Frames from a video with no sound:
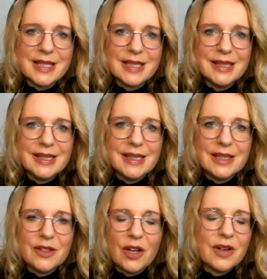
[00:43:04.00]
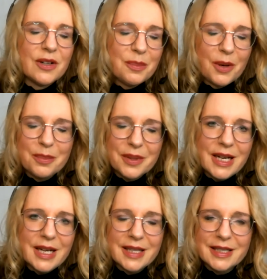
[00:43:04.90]
is not very
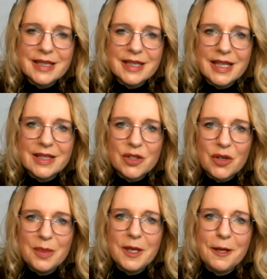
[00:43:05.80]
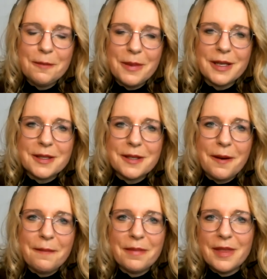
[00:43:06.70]
popular in Germany, but
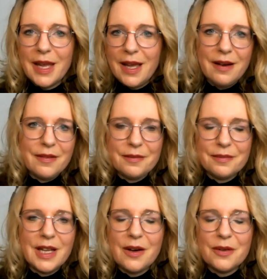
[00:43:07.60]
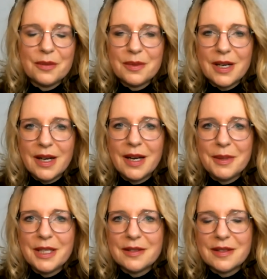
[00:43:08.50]
they are now,
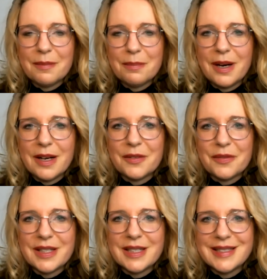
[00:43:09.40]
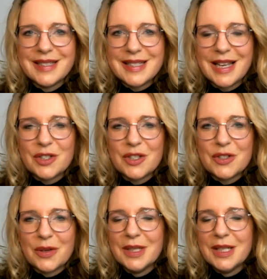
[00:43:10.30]
part of the discussion.
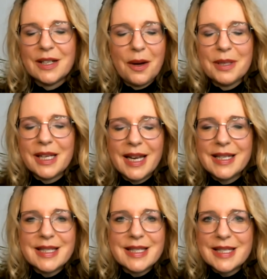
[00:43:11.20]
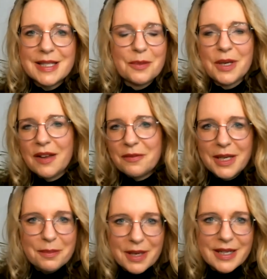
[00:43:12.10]
So complicated system. We have
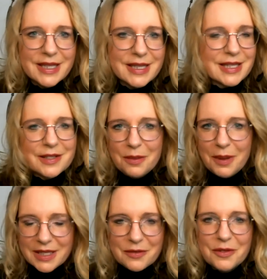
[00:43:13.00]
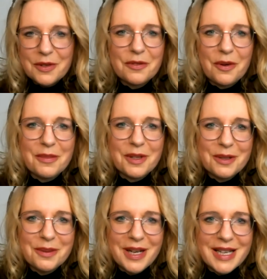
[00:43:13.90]
many parties. It's quite different from the
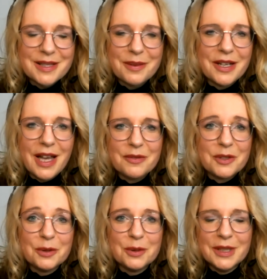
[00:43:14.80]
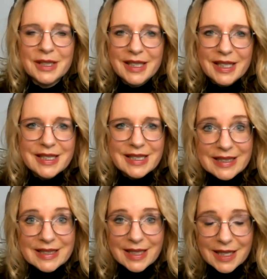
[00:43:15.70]
US, where you have two. It's
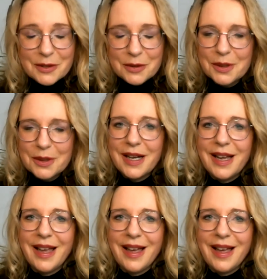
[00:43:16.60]
easier to